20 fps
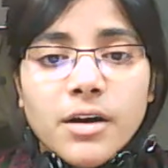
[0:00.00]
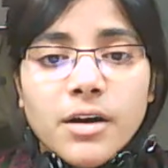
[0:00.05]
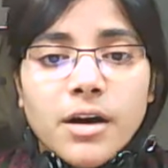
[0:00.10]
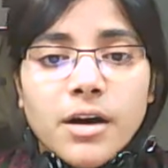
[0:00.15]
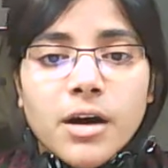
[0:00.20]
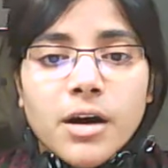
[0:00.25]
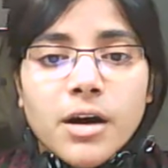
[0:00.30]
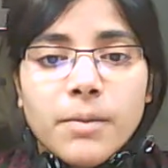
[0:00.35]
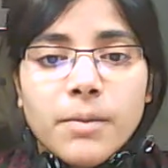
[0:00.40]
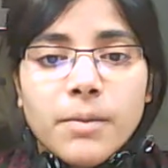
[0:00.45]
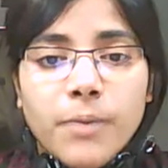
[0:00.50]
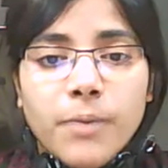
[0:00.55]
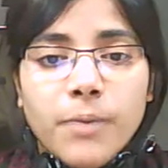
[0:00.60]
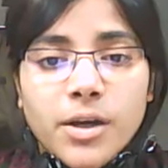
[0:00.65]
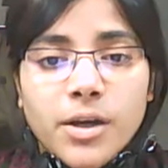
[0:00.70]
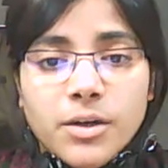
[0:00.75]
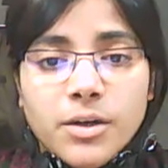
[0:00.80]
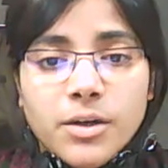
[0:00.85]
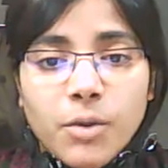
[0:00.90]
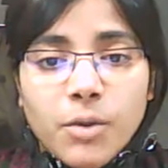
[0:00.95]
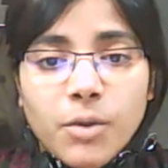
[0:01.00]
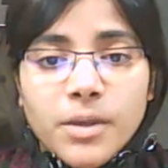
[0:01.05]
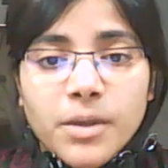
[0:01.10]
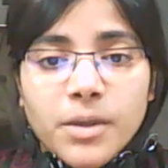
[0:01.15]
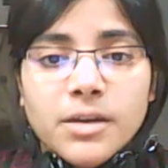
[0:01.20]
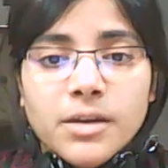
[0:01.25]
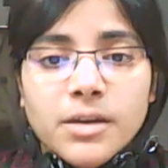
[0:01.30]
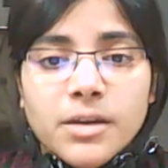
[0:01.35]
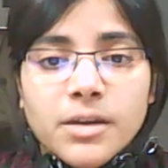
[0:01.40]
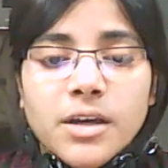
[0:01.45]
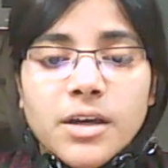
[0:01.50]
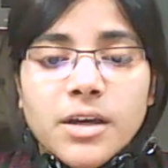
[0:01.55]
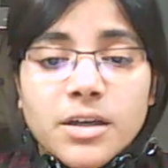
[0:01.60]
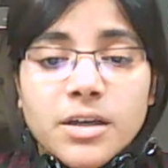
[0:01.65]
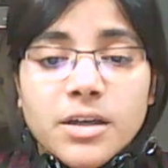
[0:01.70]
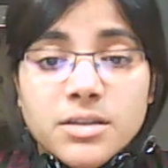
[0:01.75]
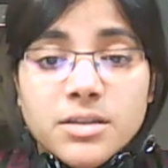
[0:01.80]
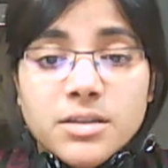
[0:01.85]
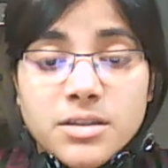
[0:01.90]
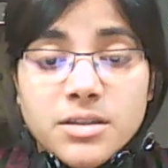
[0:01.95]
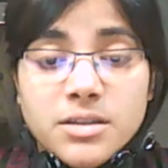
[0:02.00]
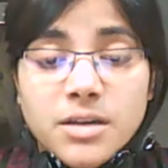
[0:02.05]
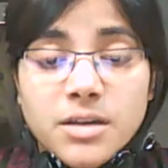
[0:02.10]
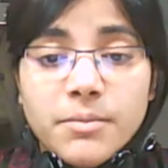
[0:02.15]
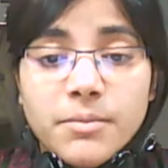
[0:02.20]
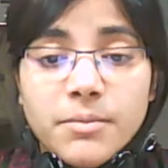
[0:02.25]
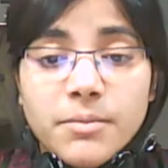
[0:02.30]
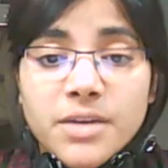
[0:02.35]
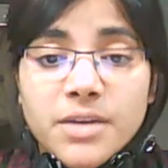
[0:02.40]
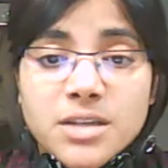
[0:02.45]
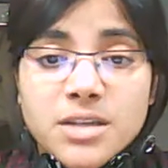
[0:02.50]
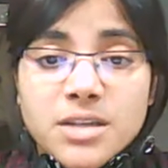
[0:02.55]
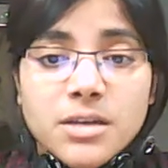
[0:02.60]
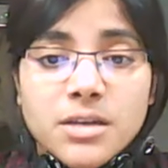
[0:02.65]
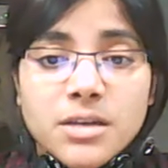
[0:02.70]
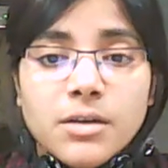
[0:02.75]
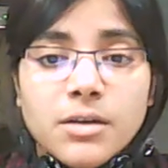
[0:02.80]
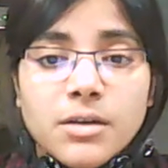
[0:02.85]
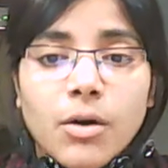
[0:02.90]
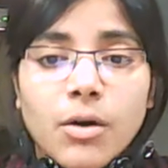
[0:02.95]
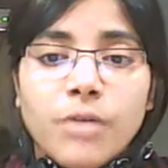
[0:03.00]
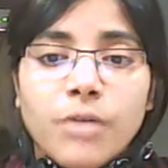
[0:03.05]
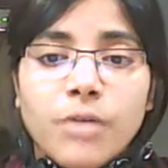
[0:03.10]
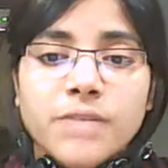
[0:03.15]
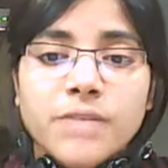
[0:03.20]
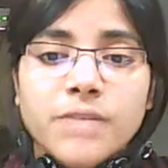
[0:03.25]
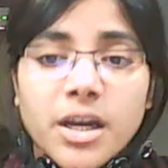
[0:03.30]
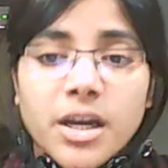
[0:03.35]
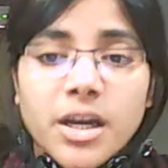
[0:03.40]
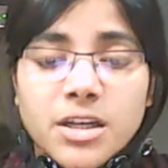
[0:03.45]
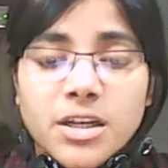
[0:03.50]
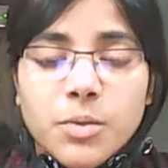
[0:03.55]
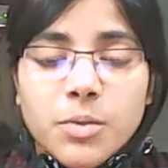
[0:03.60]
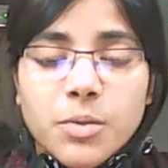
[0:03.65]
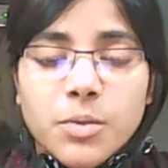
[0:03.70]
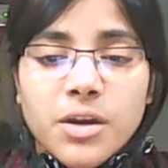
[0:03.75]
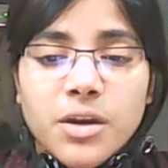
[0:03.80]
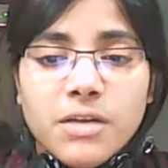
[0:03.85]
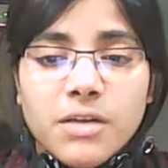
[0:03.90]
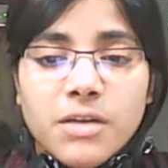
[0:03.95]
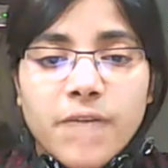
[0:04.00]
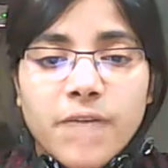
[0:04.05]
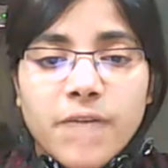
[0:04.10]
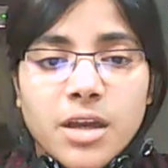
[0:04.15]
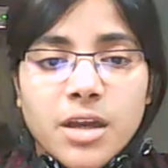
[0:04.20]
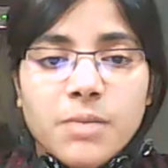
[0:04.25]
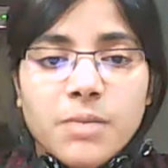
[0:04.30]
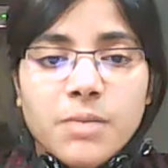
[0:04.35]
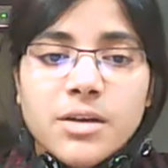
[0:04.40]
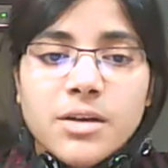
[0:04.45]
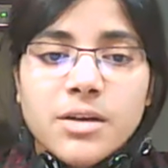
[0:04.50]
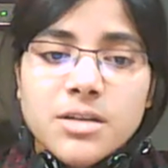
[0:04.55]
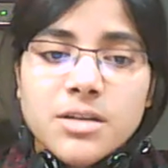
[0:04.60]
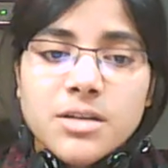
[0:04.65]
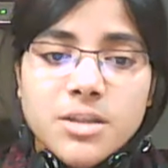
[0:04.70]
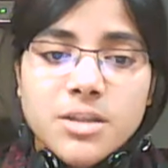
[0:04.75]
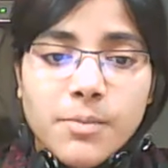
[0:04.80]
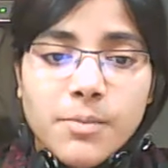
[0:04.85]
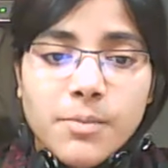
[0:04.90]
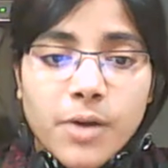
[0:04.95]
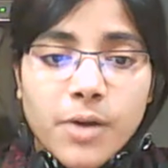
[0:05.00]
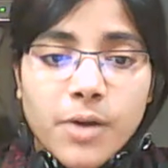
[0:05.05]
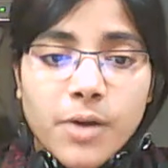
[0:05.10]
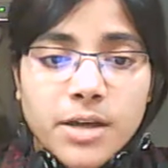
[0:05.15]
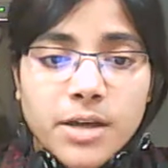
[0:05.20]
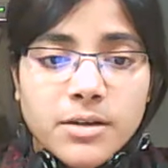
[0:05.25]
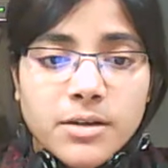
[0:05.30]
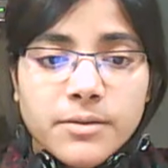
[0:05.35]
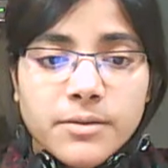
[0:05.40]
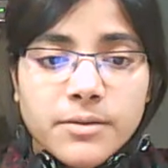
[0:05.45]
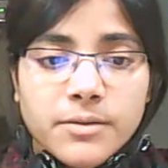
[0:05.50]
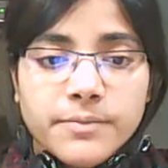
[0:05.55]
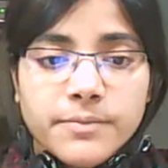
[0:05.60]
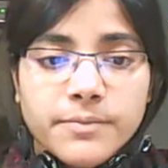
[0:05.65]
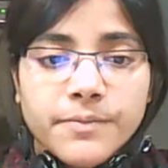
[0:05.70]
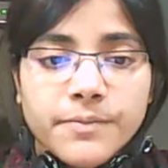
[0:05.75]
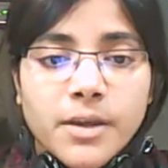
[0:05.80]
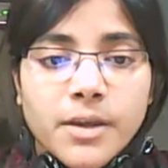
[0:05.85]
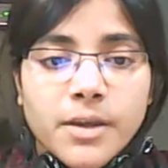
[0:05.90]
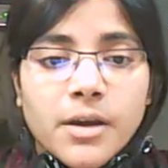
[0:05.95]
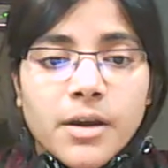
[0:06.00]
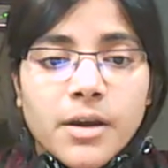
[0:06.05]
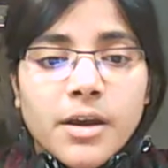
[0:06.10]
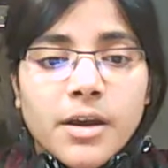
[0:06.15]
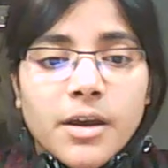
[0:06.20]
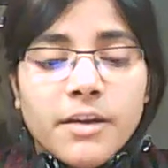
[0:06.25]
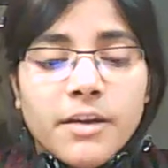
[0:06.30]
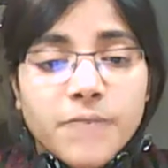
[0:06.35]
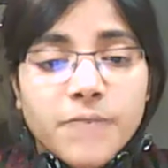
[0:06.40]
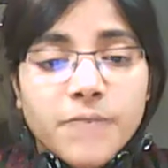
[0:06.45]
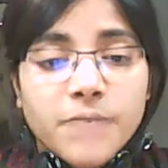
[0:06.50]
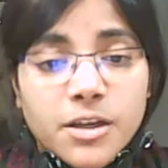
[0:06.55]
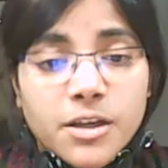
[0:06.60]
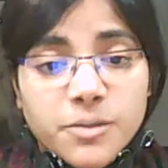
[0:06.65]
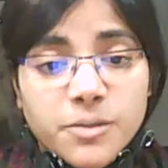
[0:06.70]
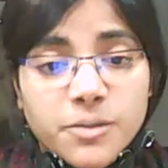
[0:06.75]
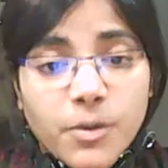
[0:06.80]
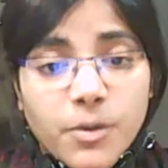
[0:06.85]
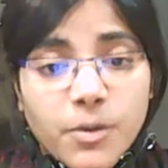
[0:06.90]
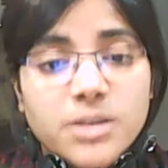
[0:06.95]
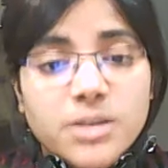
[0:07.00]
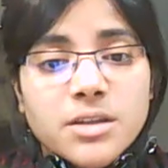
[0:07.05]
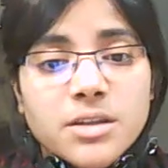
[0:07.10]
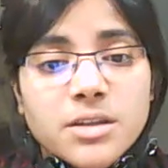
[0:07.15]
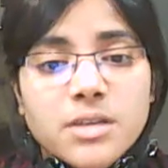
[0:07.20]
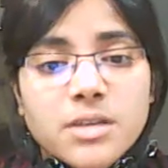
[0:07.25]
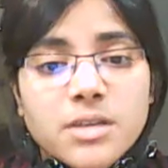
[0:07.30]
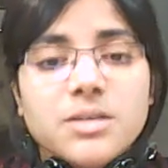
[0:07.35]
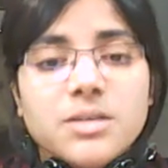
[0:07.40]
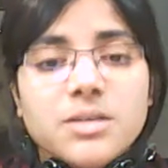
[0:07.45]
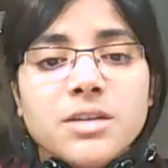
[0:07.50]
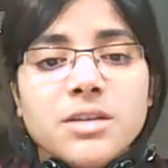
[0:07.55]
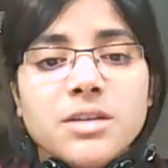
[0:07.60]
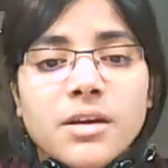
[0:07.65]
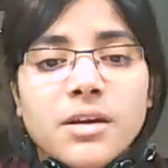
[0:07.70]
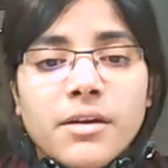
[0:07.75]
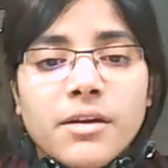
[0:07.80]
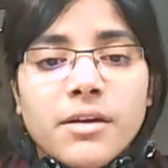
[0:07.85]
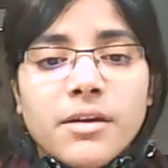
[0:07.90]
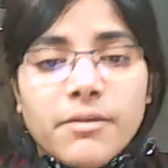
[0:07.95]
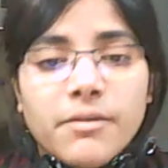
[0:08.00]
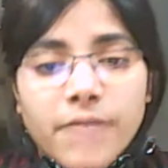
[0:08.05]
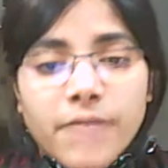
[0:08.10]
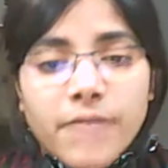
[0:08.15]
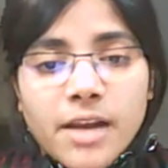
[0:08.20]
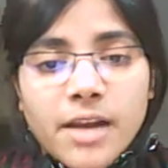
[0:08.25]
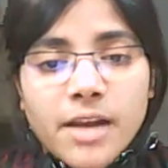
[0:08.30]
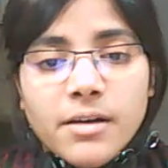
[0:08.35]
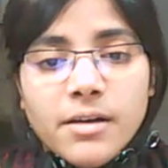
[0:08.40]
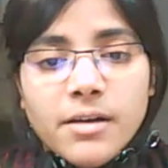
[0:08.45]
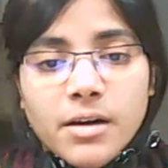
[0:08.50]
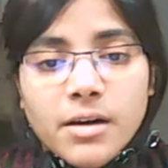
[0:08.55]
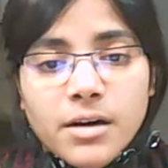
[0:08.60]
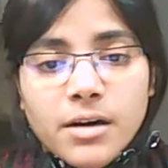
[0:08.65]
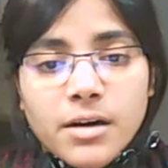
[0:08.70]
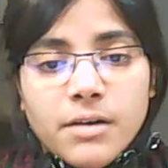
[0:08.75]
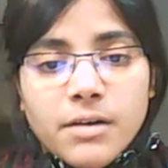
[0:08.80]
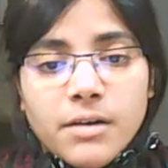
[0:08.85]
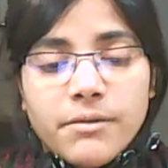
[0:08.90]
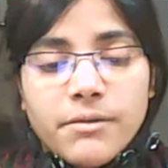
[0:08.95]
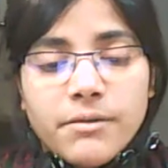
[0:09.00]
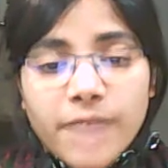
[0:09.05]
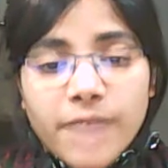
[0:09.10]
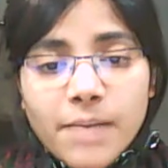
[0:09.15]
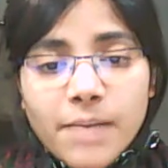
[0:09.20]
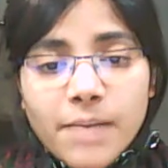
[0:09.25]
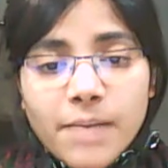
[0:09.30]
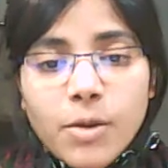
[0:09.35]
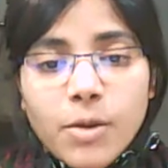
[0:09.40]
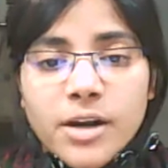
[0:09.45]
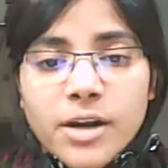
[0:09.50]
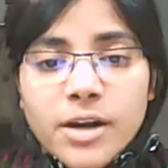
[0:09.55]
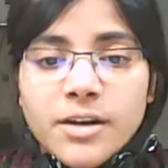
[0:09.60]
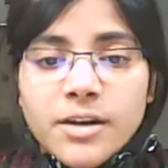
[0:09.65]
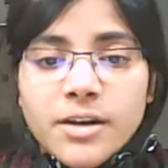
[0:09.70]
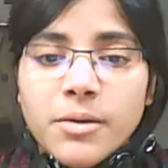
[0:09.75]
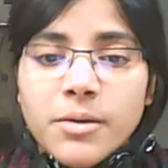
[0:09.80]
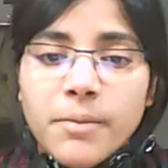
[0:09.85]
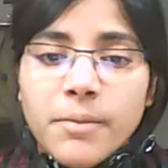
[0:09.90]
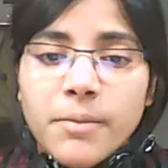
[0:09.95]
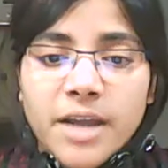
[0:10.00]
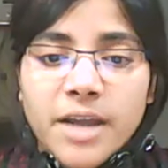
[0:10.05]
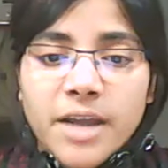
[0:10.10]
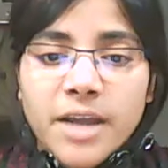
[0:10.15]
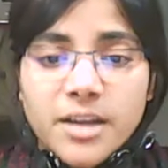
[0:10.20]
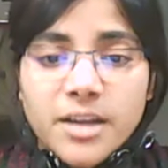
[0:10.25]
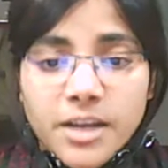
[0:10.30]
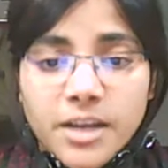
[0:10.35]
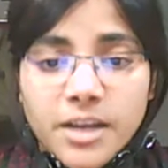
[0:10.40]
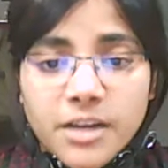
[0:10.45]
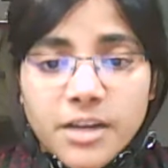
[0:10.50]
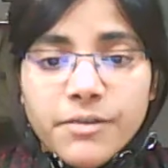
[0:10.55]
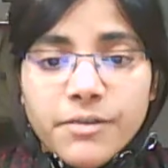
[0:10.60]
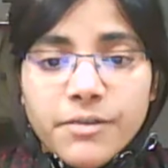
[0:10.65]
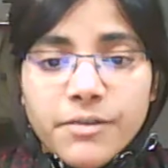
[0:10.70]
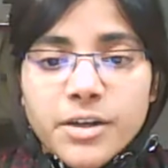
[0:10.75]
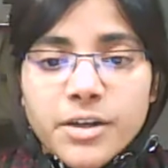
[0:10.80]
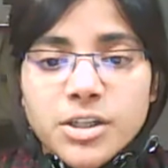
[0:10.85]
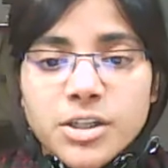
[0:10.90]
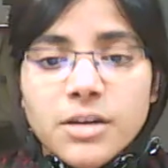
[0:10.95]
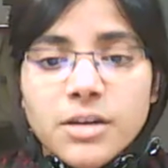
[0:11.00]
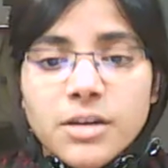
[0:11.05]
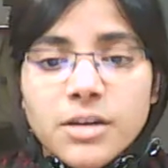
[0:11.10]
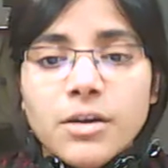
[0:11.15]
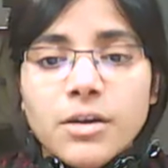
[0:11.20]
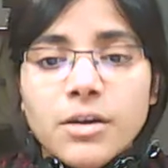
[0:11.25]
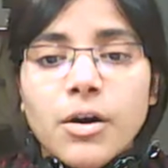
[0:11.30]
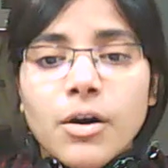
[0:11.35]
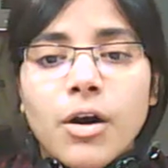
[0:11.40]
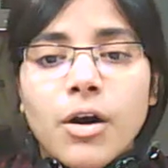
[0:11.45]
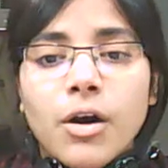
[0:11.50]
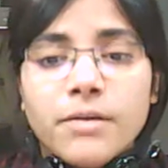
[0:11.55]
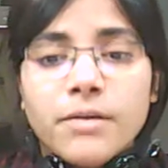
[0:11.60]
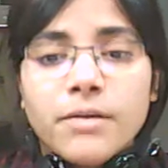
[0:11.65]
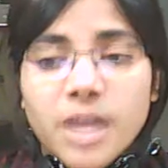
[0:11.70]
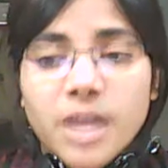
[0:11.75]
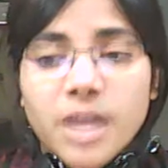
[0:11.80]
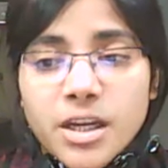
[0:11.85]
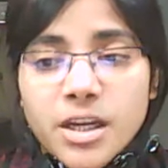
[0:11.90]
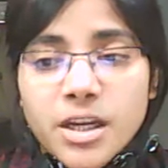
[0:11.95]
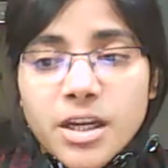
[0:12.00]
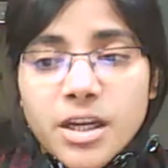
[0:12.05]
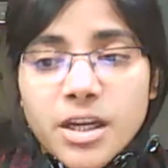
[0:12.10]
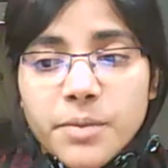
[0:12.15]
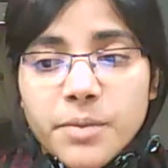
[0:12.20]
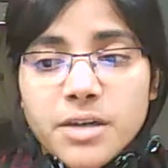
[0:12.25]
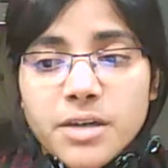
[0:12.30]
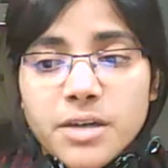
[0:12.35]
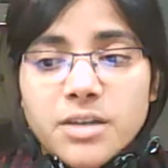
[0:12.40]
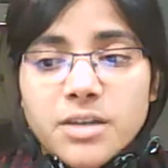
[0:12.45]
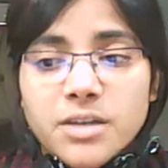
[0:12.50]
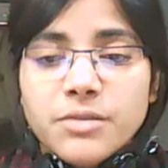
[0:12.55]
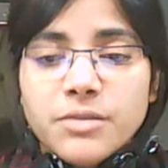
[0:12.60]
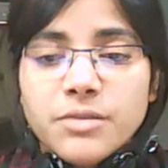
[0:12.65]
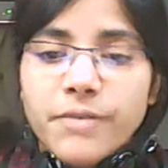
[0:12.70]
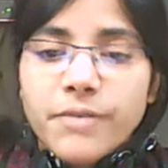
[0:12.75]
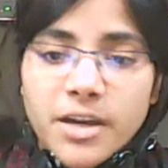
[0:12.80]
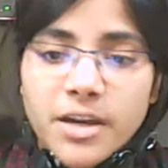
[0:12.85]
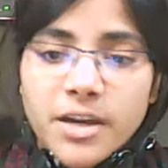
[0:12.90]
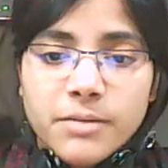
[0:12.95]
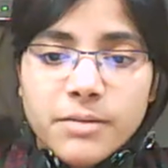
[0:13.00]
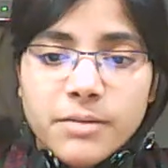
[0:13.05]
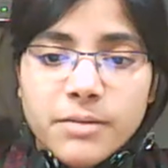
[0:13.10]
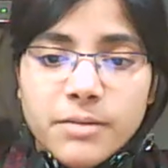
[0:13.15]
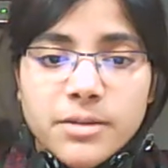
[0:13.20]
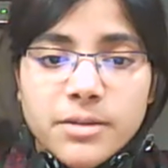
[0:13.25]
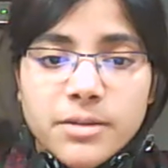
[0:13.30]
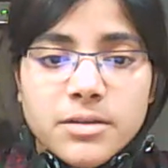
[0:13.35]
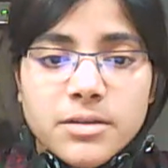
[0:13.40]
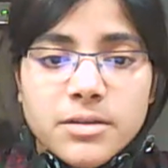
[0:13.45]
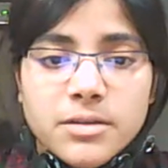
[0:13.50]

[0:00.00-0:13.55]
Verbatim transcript: uh, polynomial in some region of the independent variable is employed. If the response is well, uh, well modeled by the linear function of the independent variables.